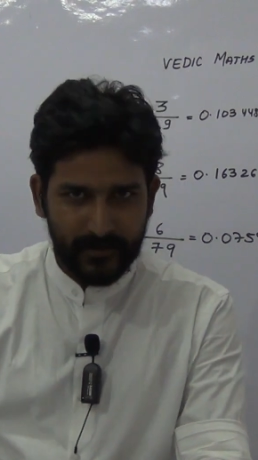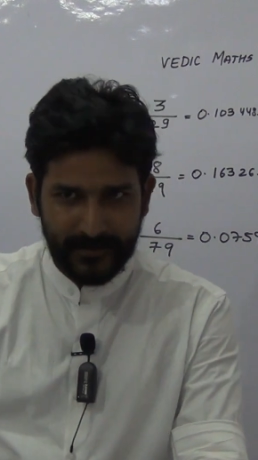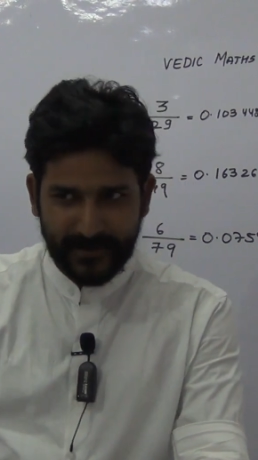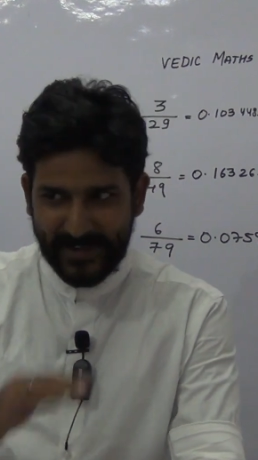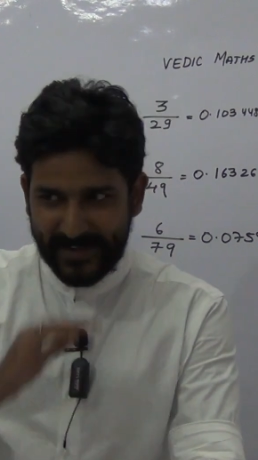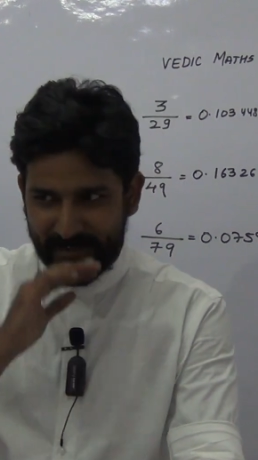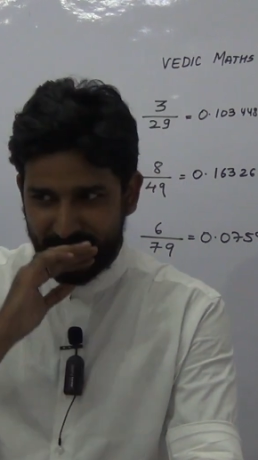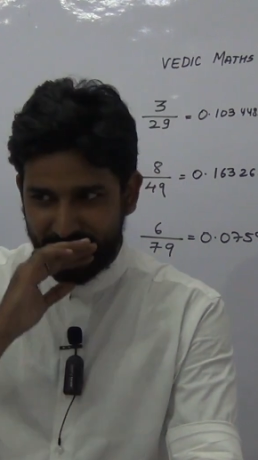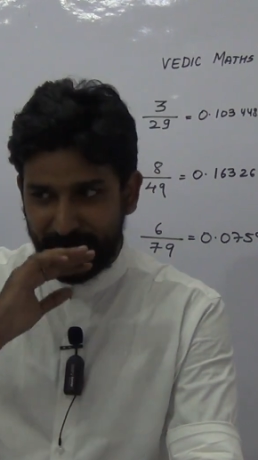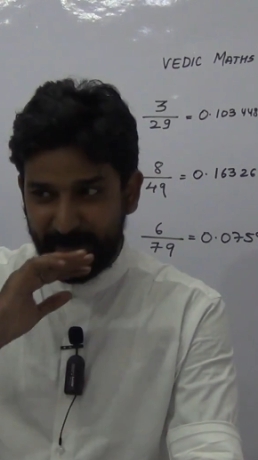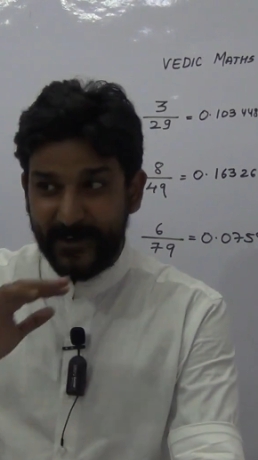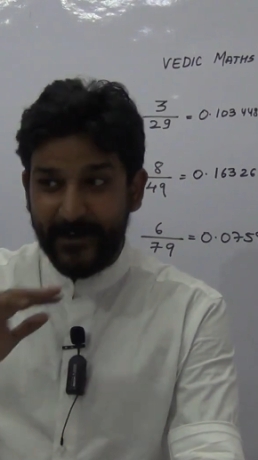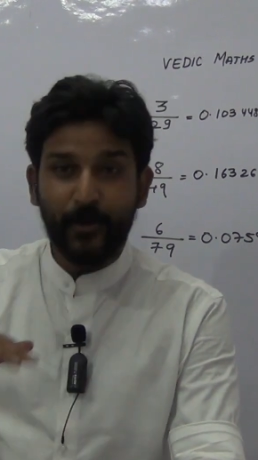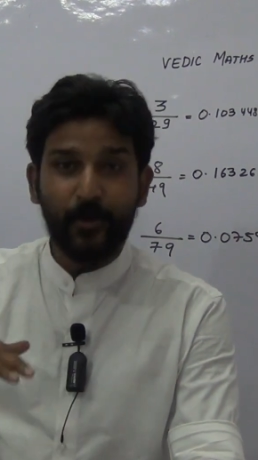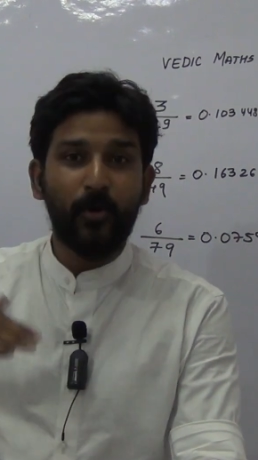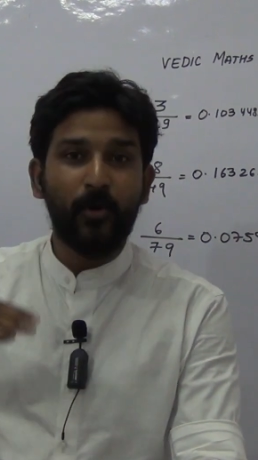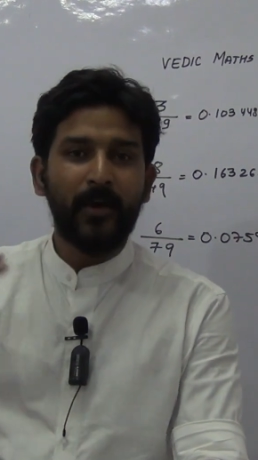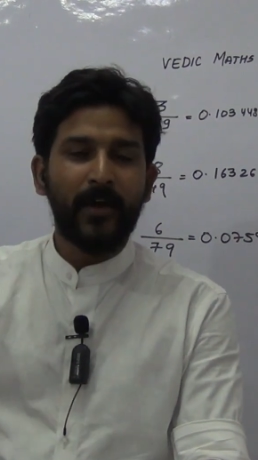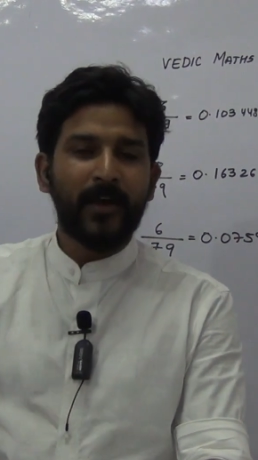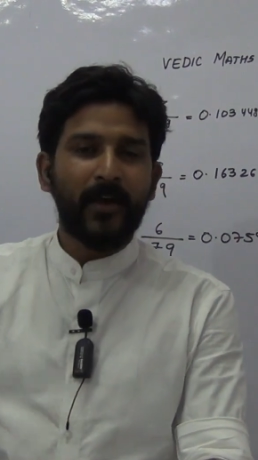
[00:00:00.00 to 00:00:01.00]
next
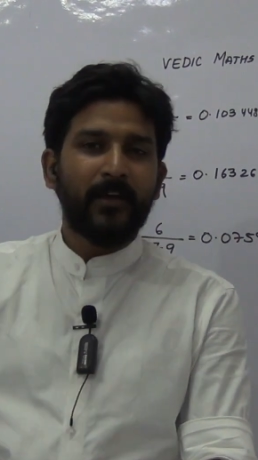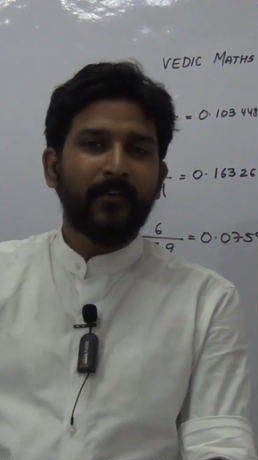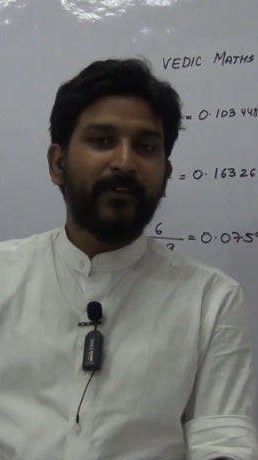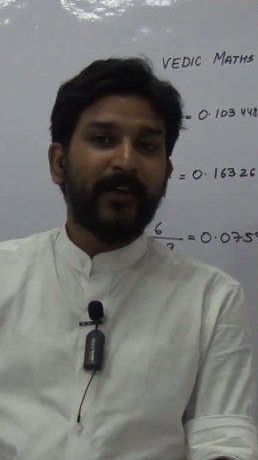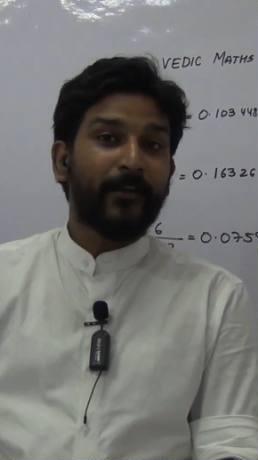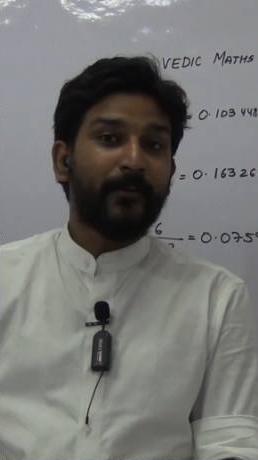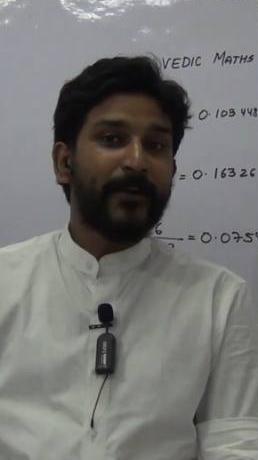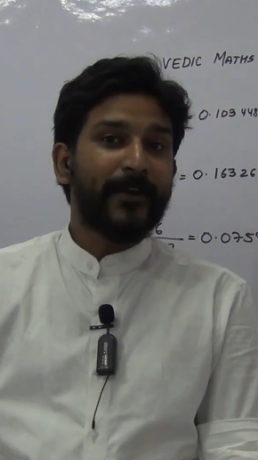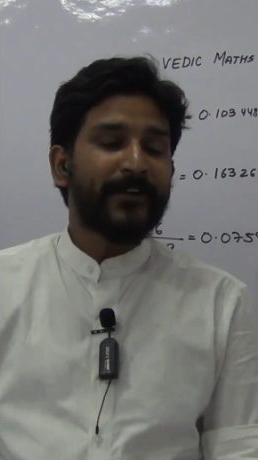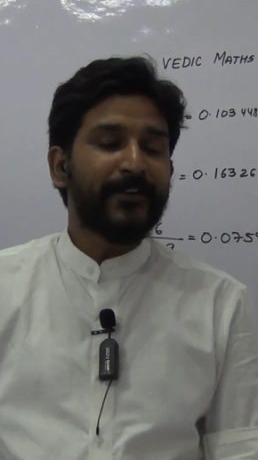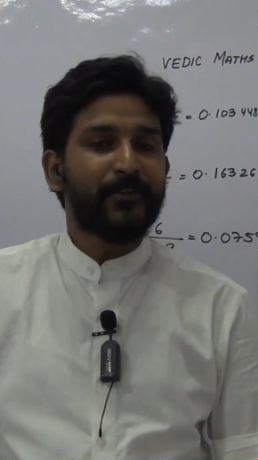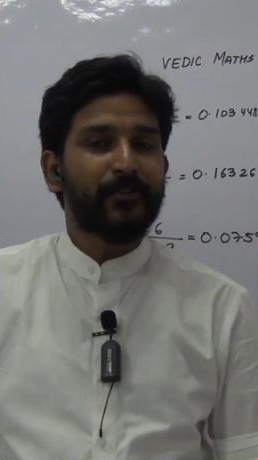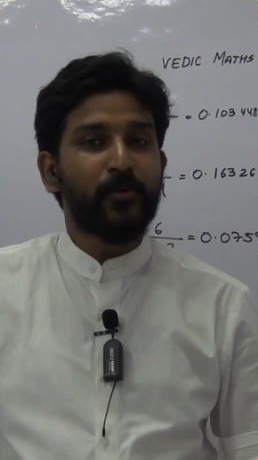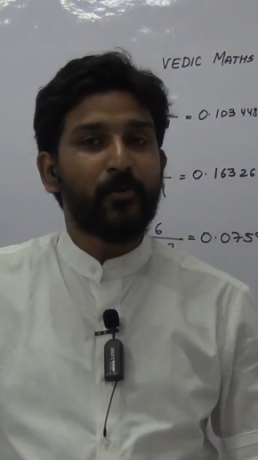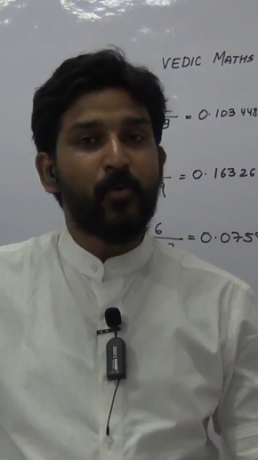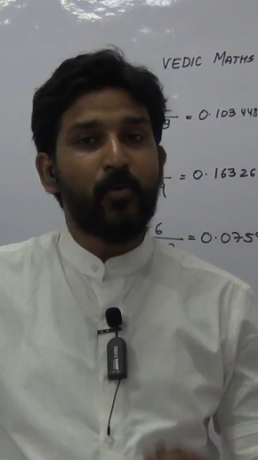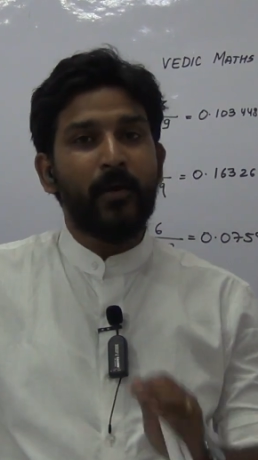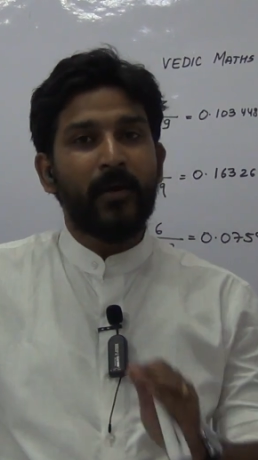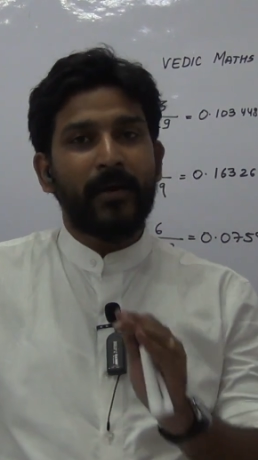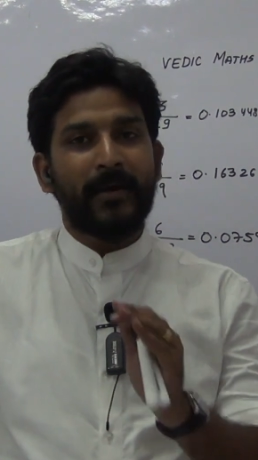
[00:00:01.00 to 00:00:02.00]
video we are going
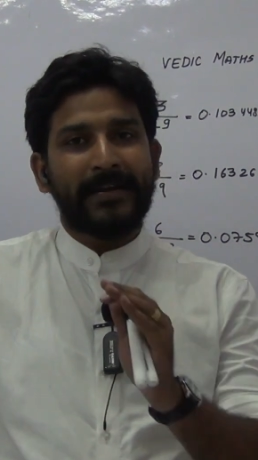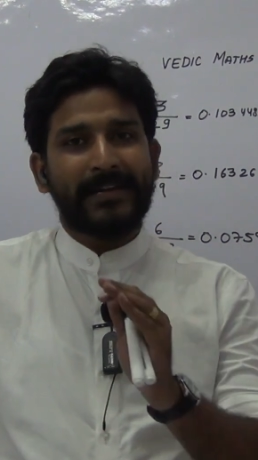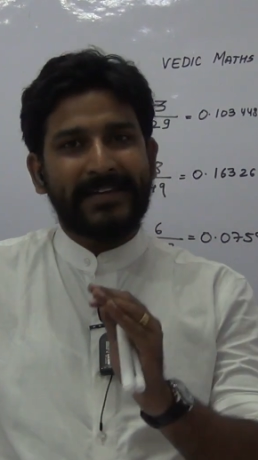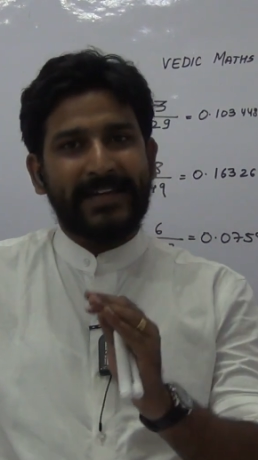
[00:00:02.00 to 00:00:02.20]
to